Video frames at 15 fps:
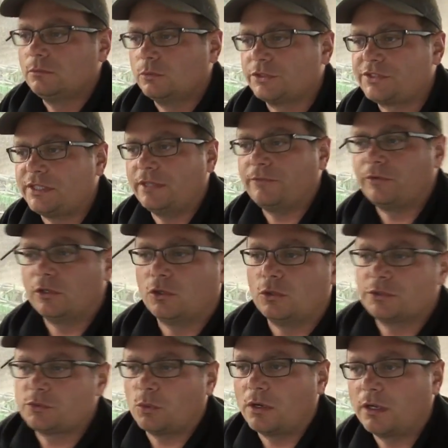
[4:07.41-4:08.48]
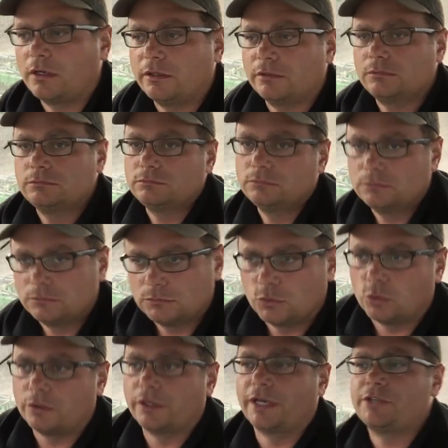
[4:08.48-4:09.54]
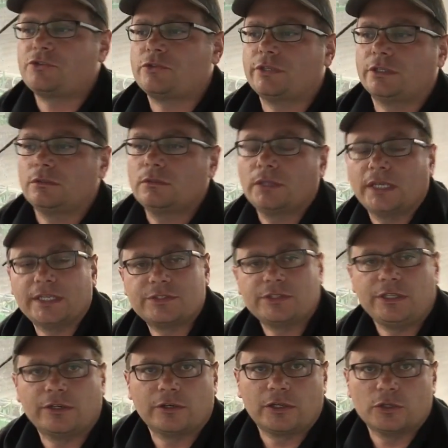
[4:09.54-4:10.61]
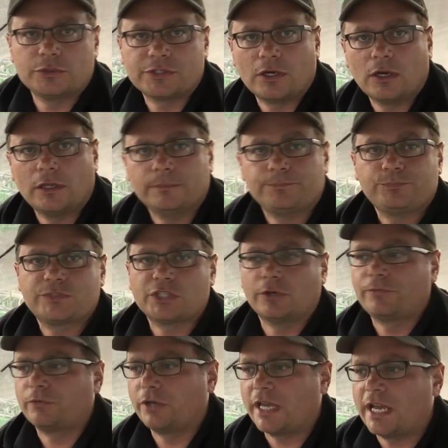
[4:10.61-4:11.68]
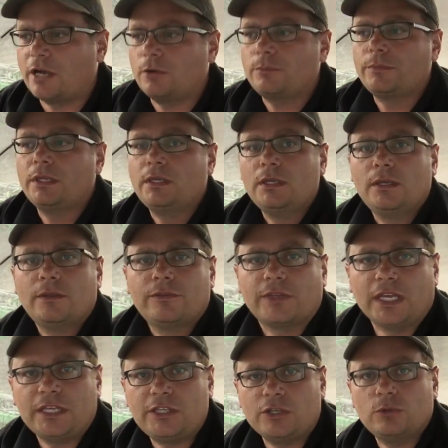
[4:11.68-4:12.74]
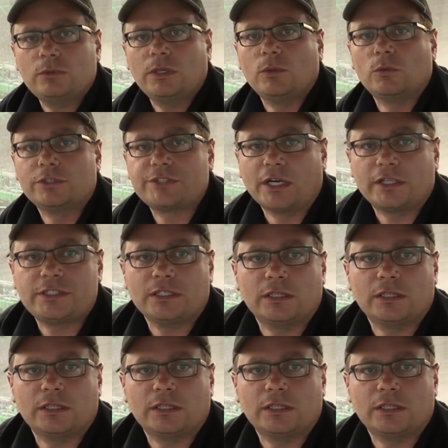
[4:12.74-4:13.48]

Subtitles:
We'll see if it holds water or nitrogen as the year goes on. So for now, thank you, and we'll talk to